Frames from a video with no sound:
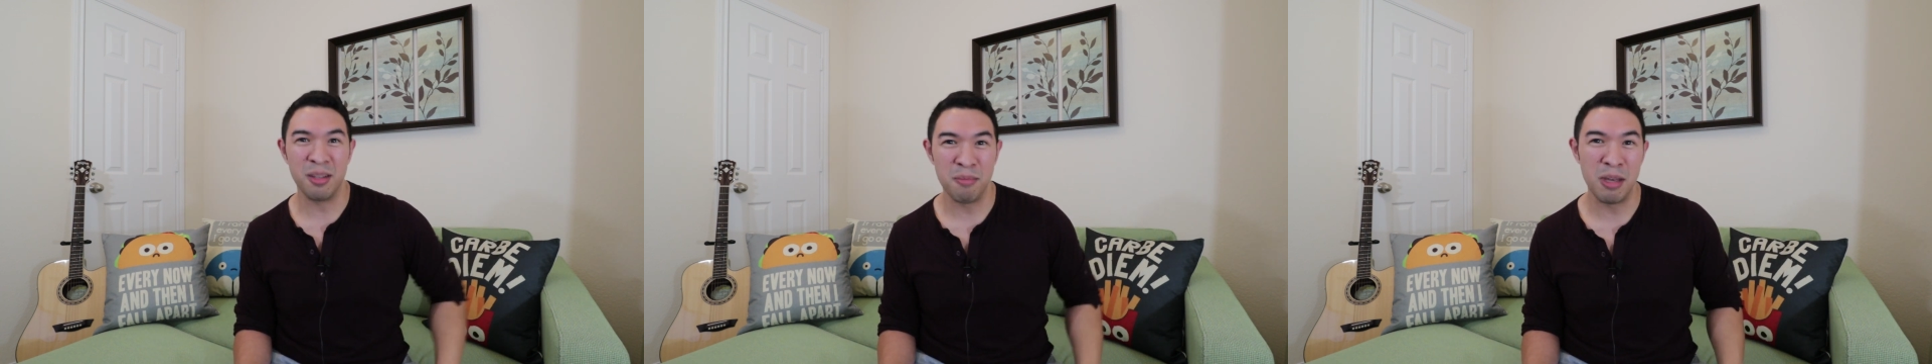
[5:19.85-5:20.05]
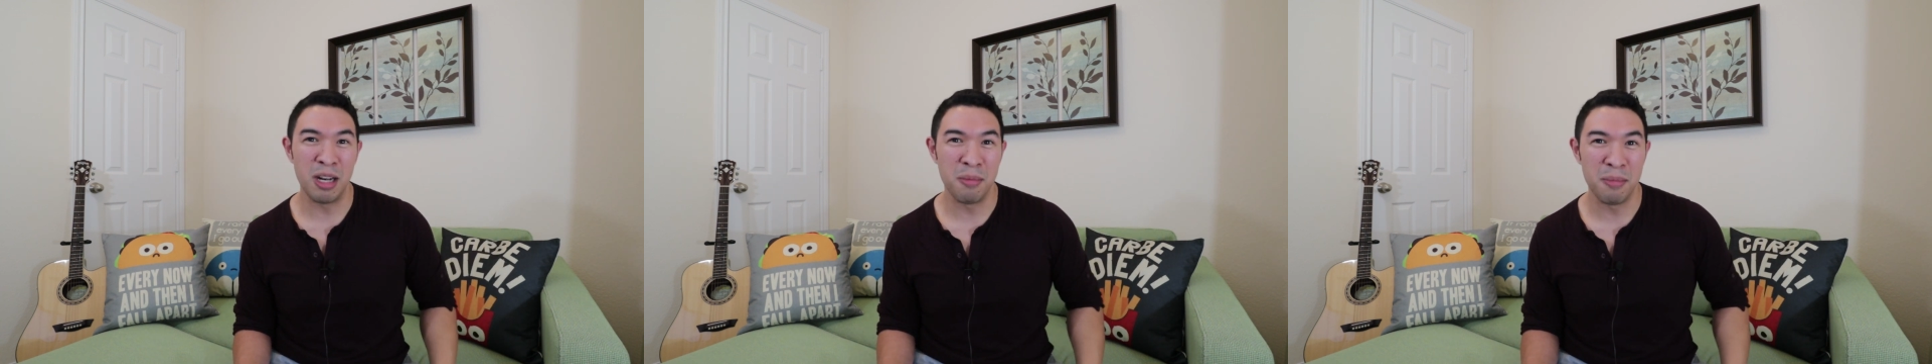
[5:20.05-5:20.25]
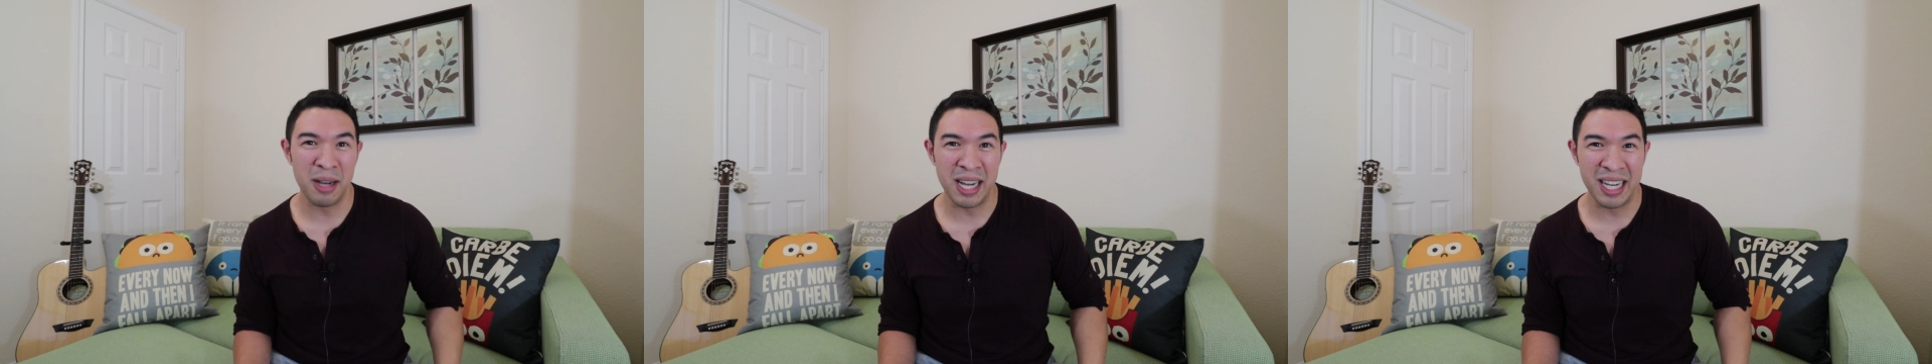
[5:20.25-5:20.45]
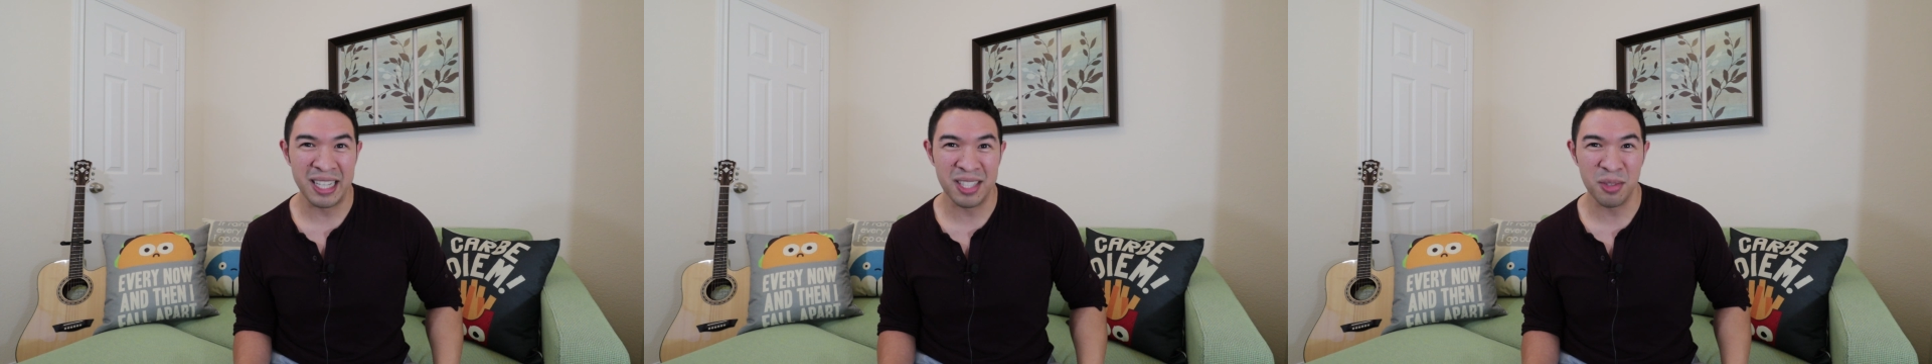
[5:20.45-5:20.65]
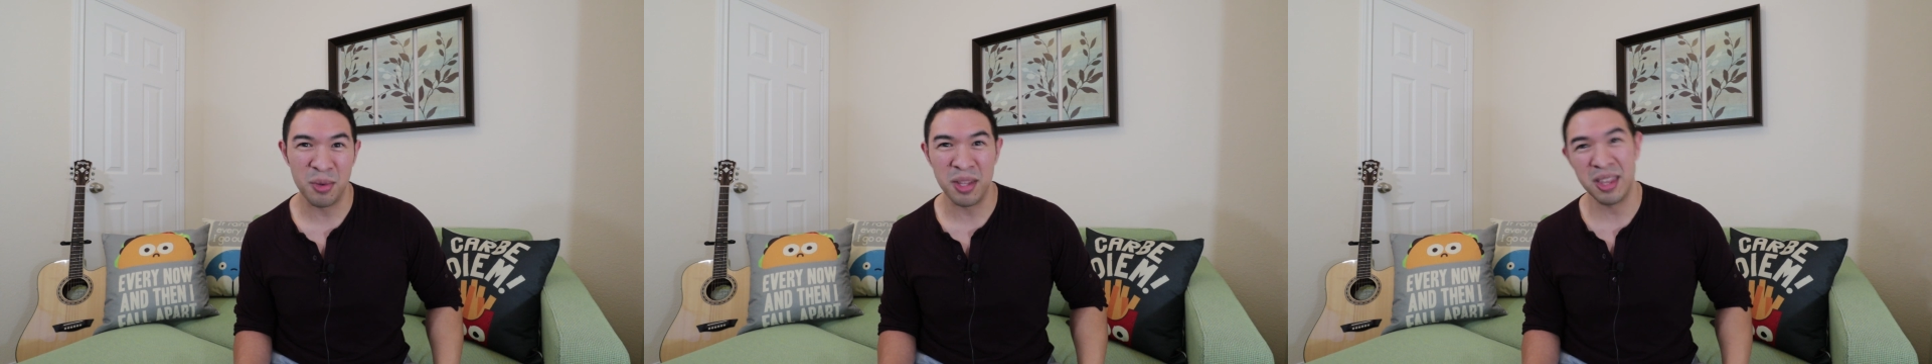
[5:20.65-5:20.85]
to
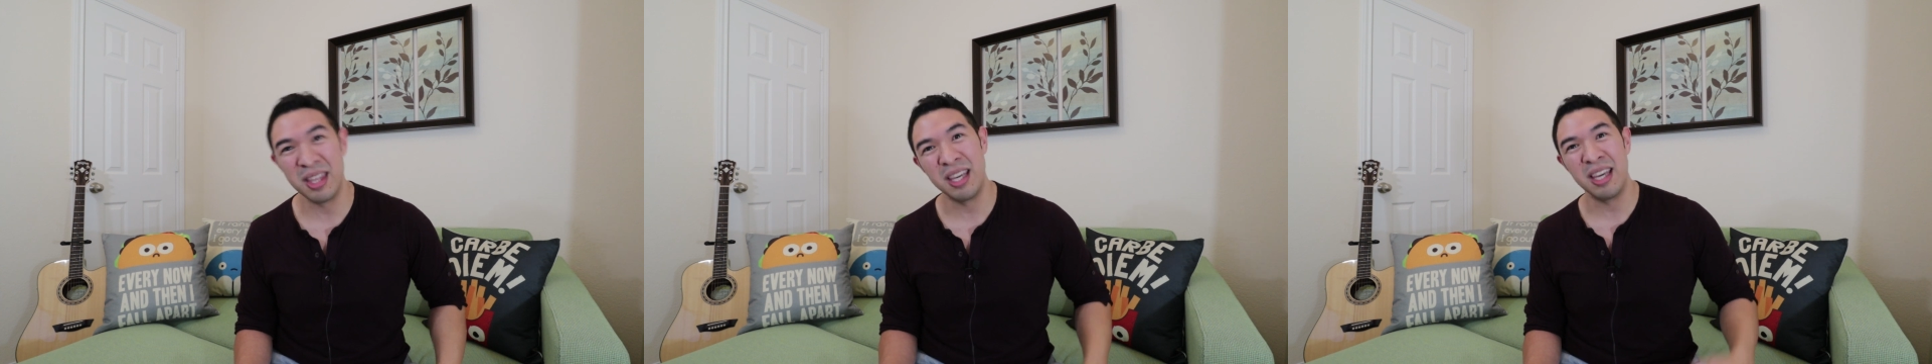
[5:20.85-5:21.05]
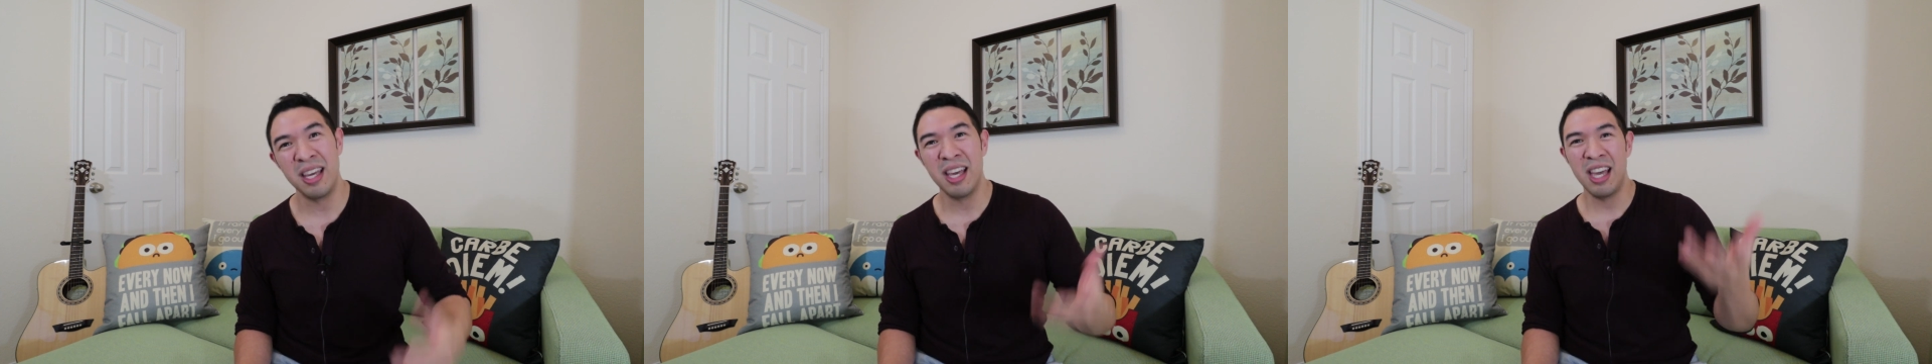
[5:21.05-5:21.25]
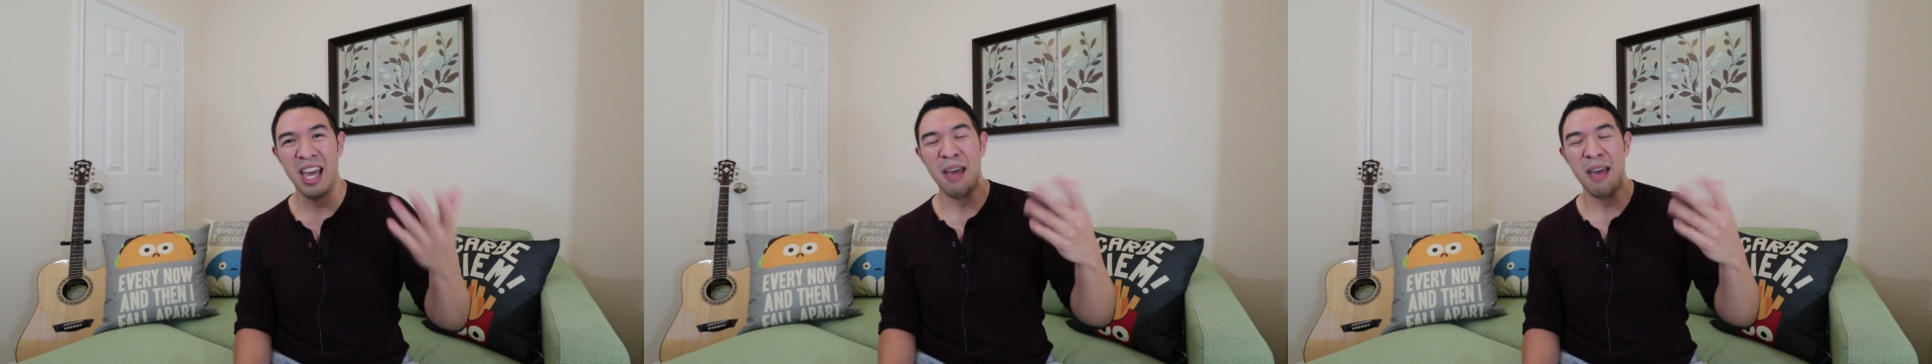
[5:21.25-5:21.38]
minimize with the